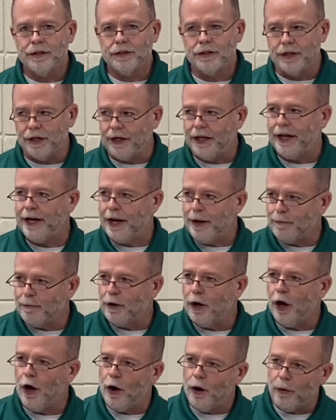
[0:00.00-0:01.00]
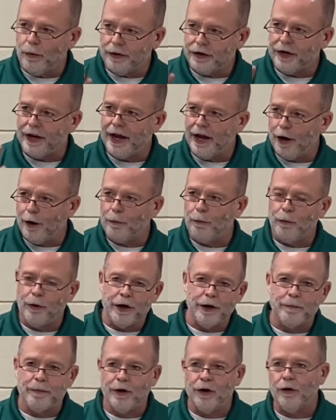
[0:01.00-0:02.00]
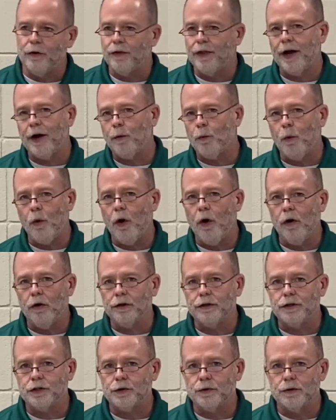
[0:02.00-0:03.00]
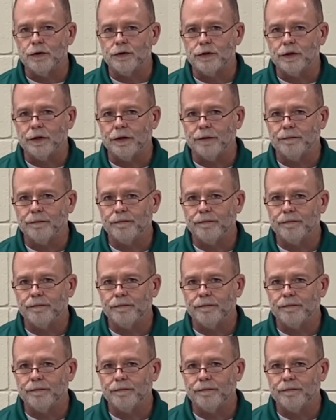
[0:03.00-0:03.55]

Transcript: to let him go and to help rebuild that wall in Jerusalem.